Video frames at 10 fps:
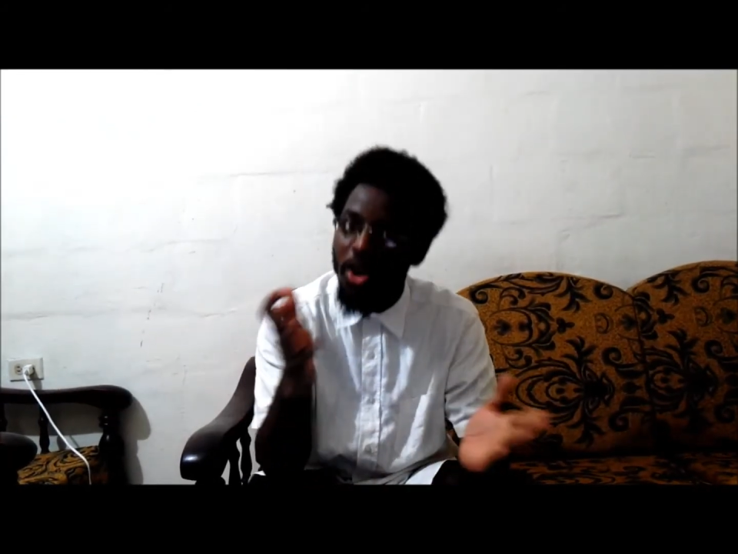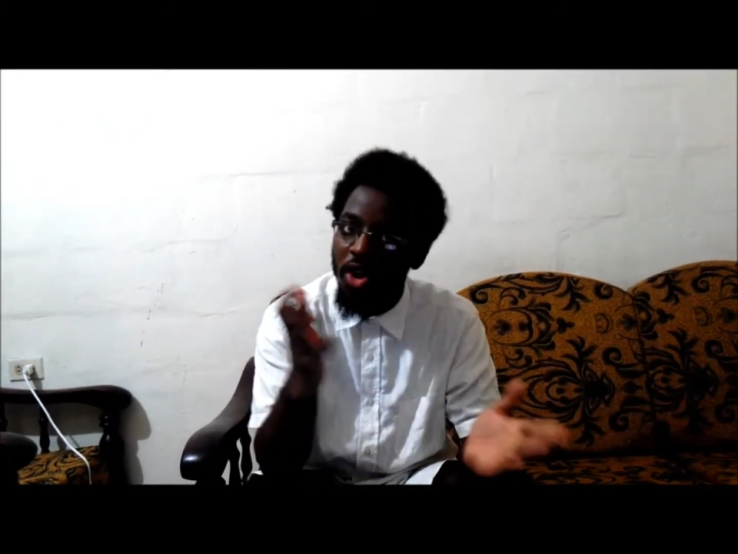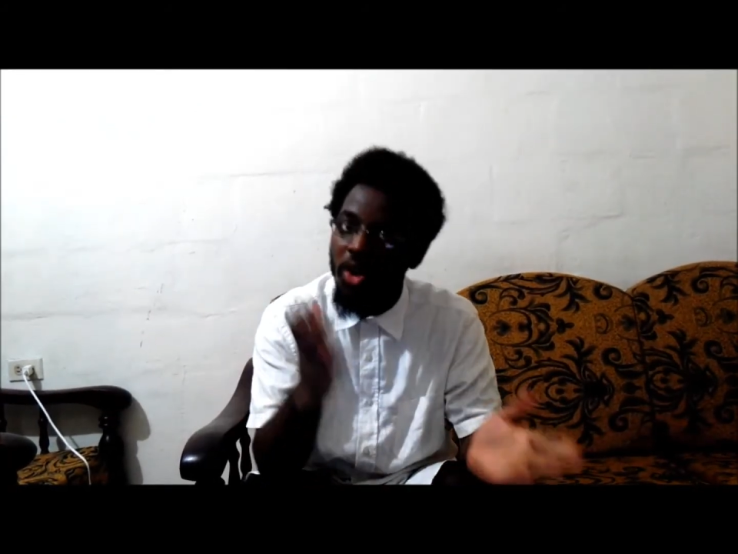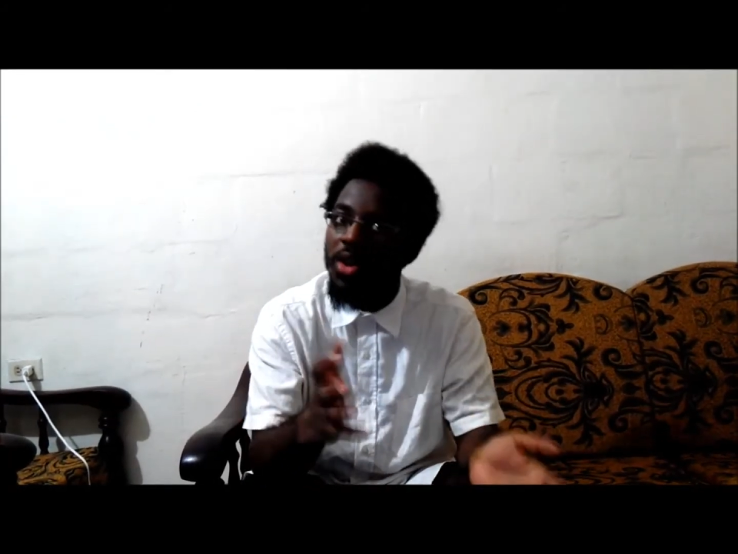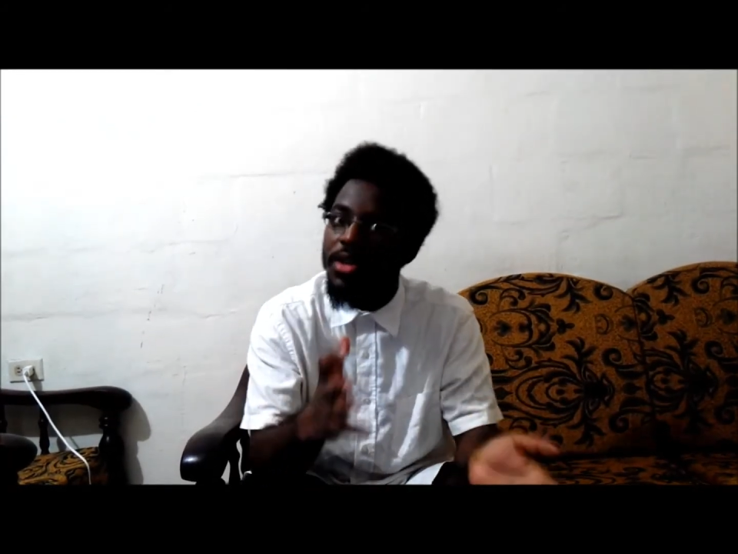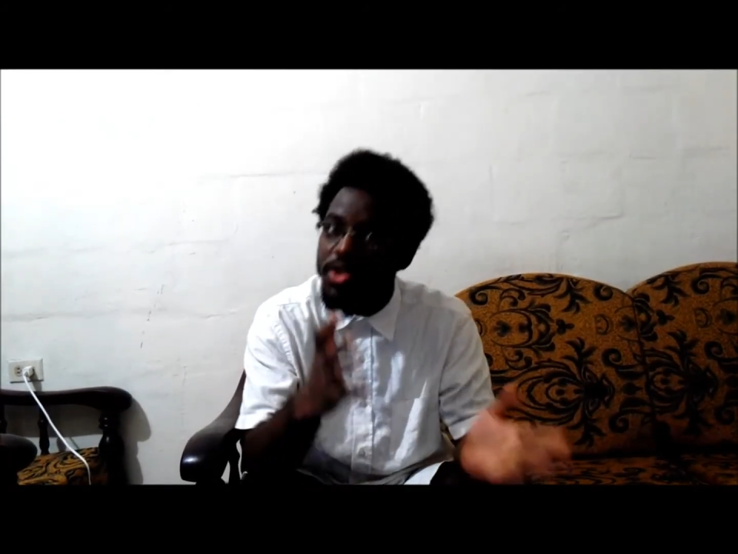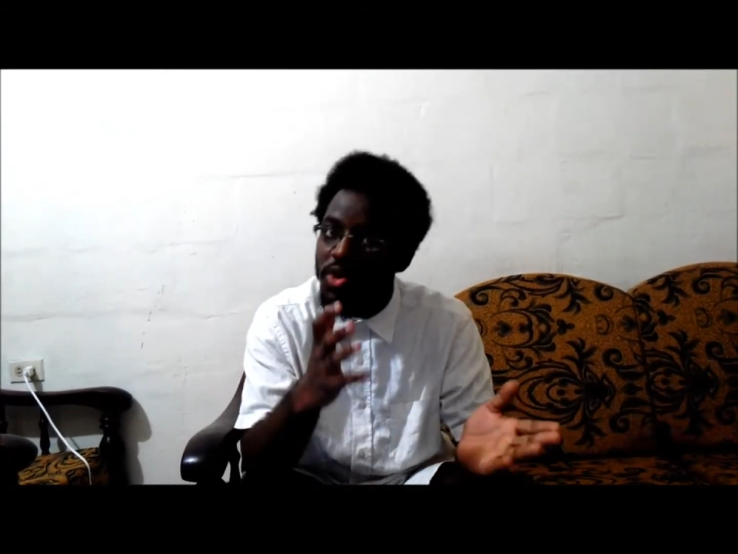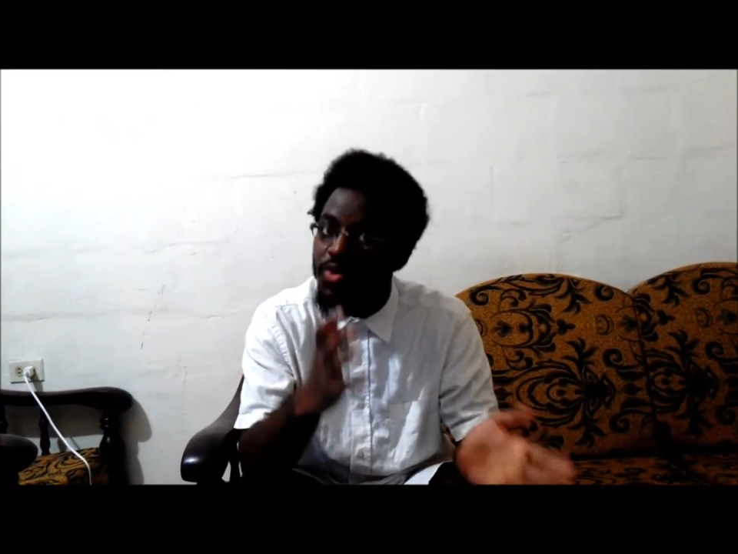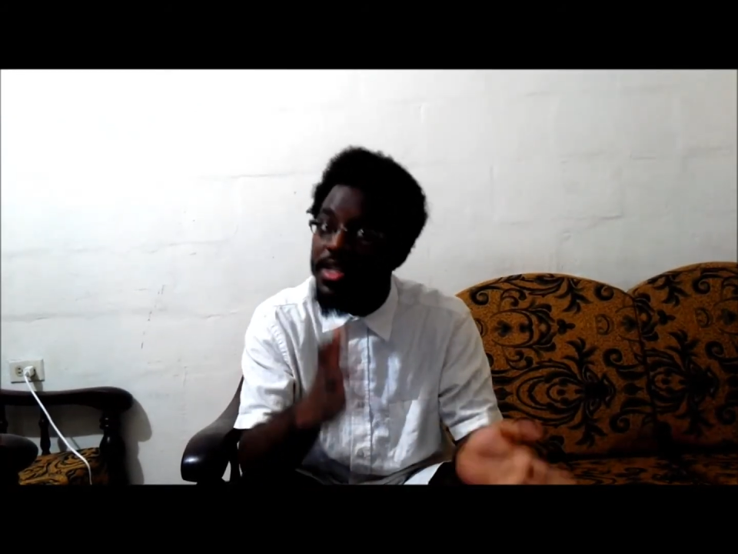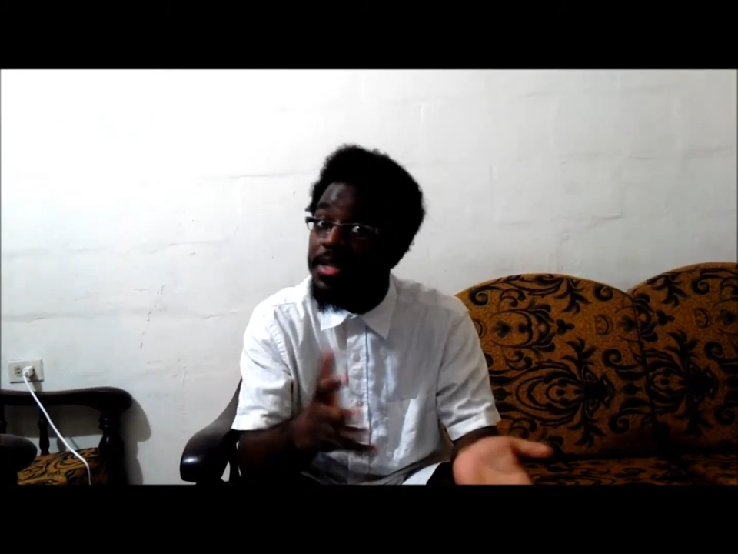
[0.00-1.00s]
we're
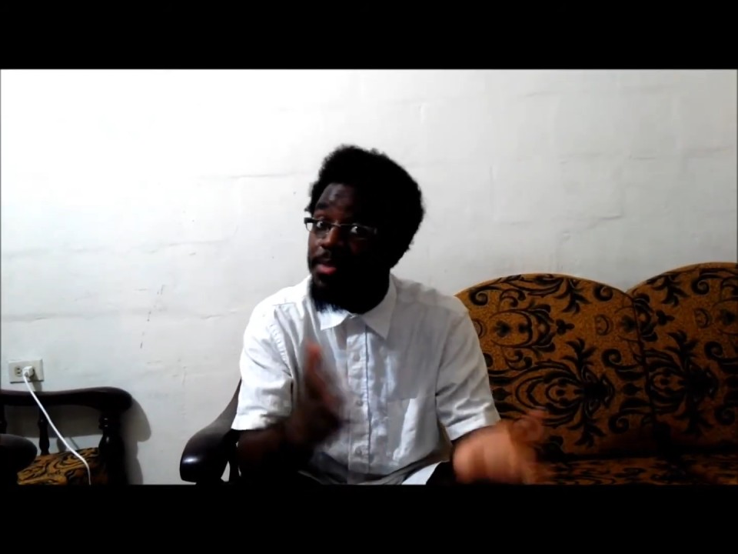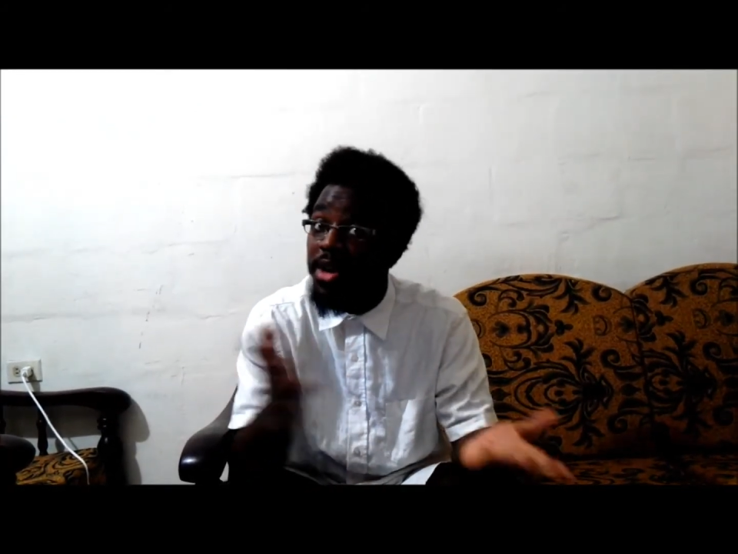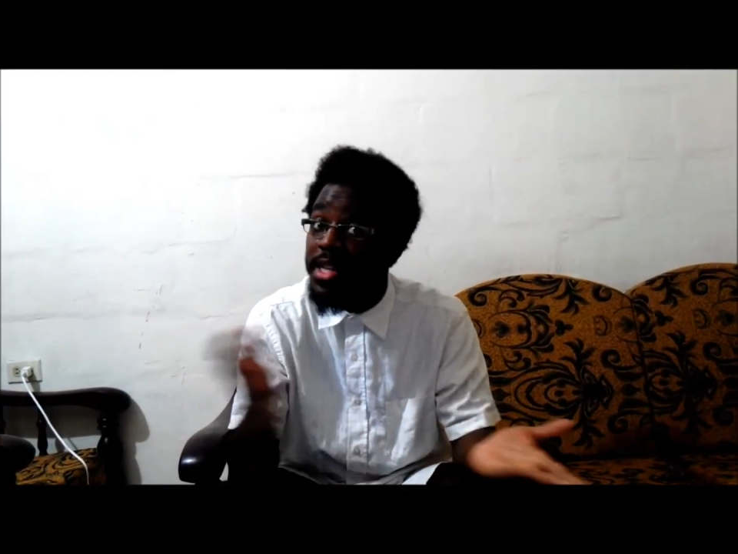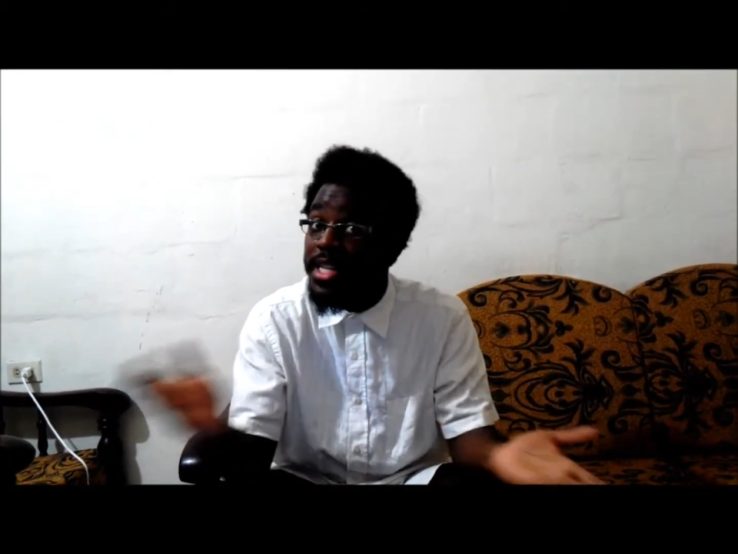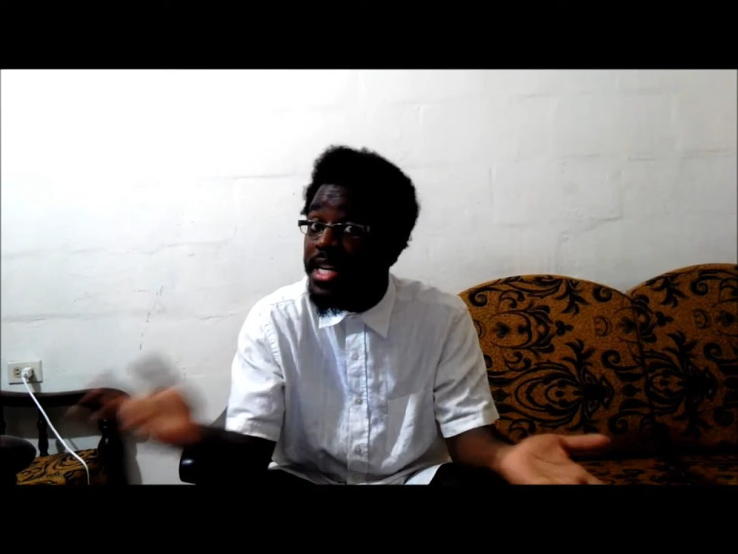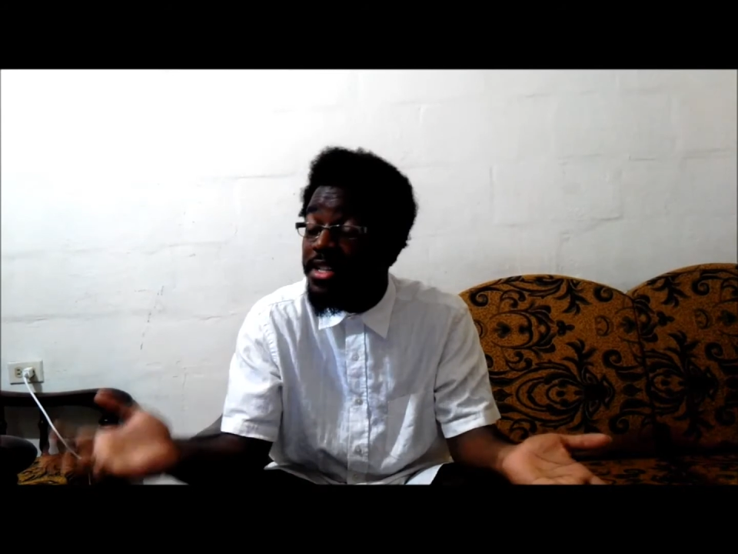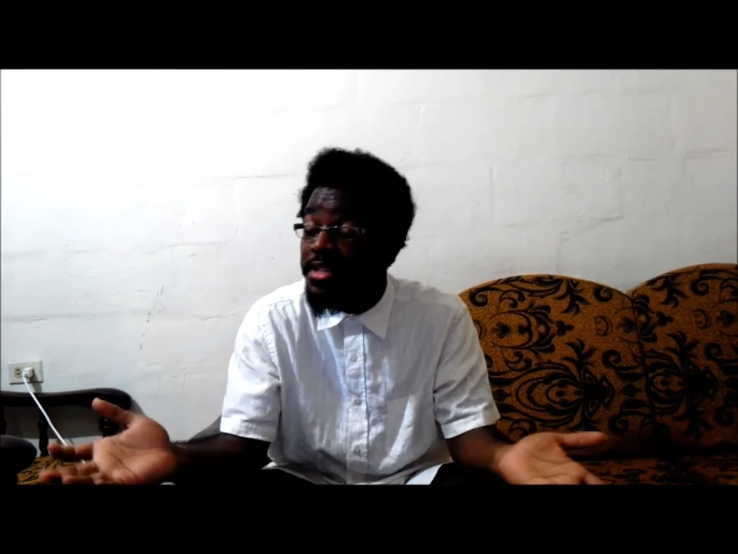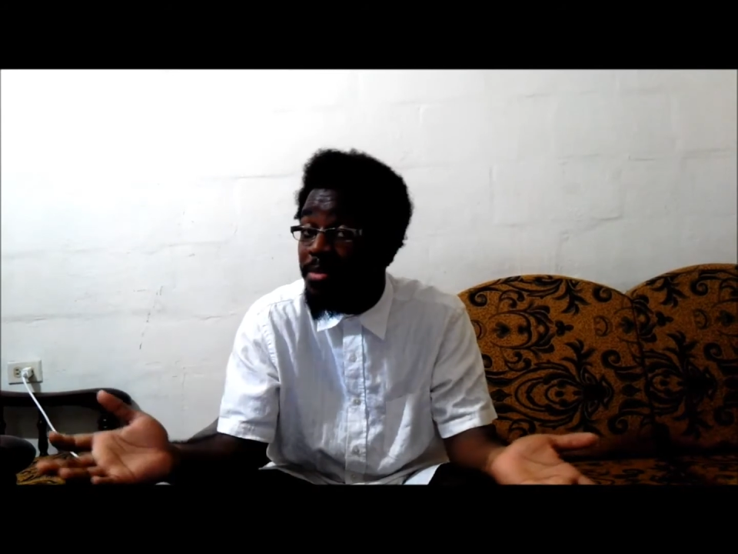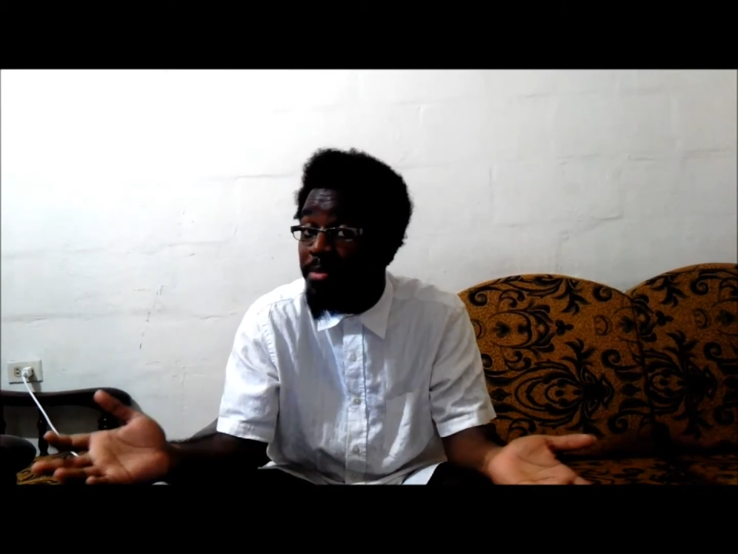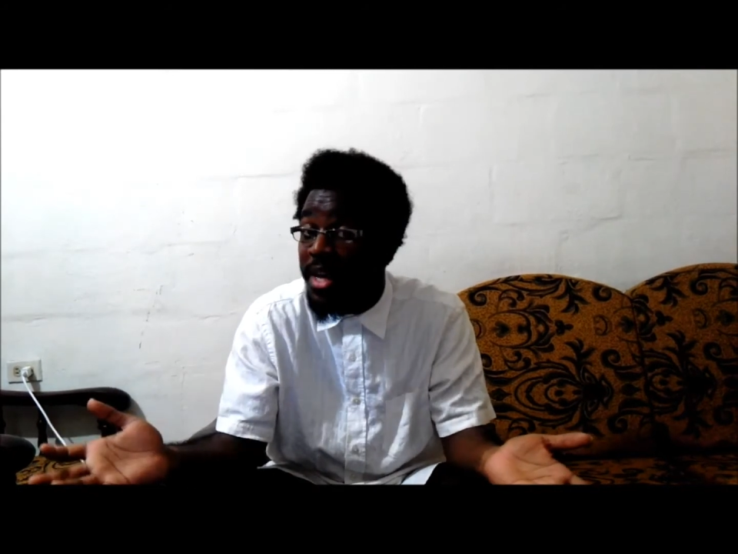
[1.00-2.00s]
also responding to